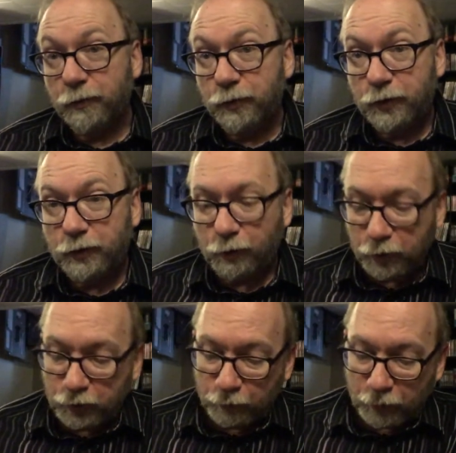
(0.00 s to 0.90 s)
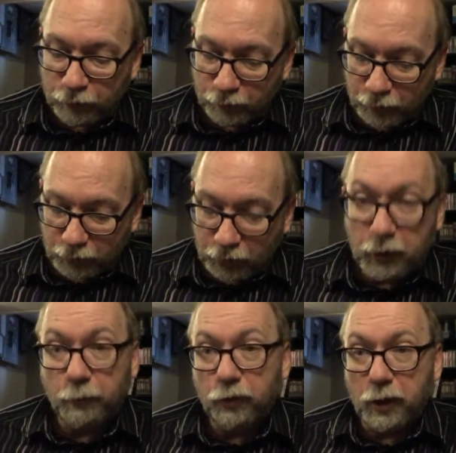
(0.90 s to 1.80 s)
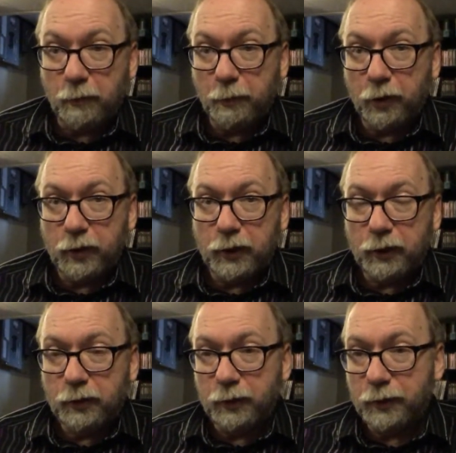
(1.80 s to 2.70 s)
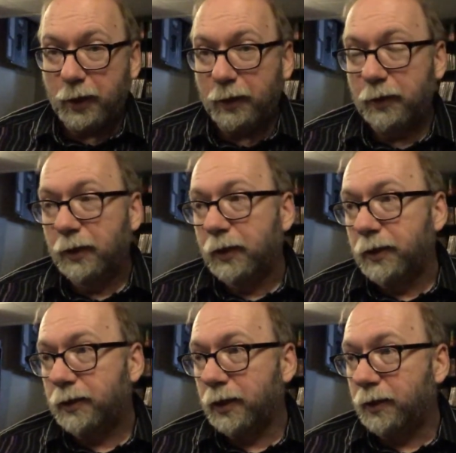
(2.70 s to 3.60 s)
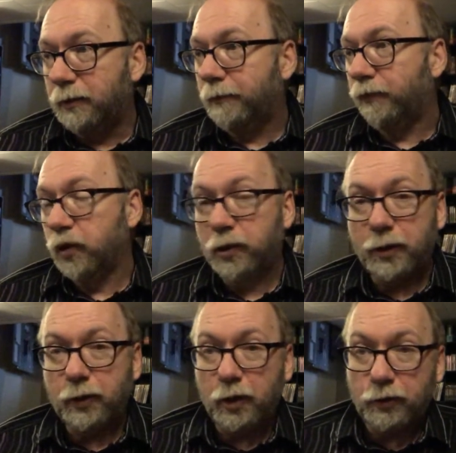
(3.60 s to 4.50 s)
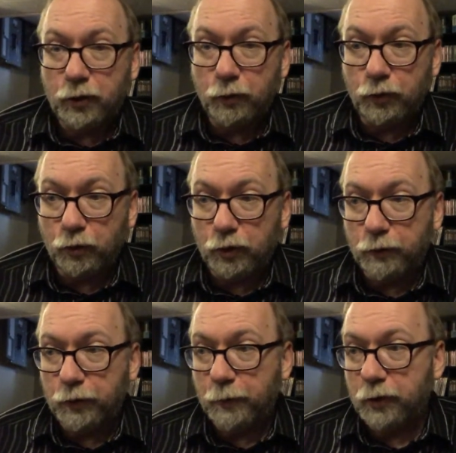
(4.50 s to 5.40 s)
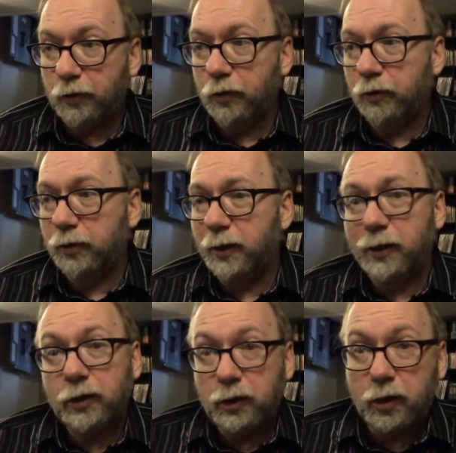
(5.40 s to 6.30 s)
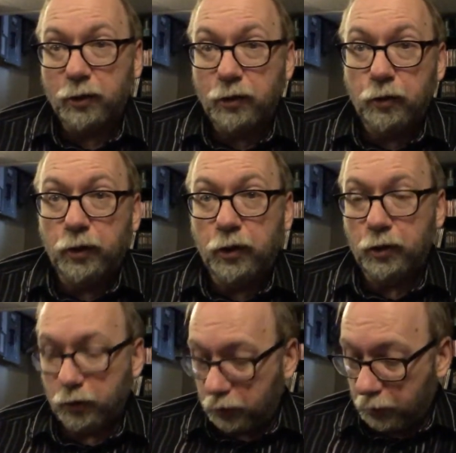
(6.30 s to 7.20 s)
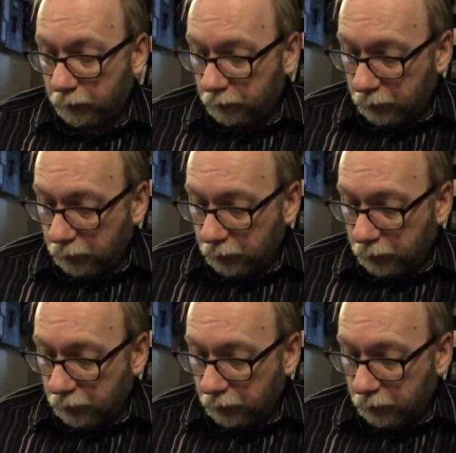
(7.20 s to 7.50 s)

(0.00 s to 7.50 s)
Who's Christmas special since Chibnall came about. He, he's kind of said there's nothing else to do with the Christmas specials and he started doing New Year stuff.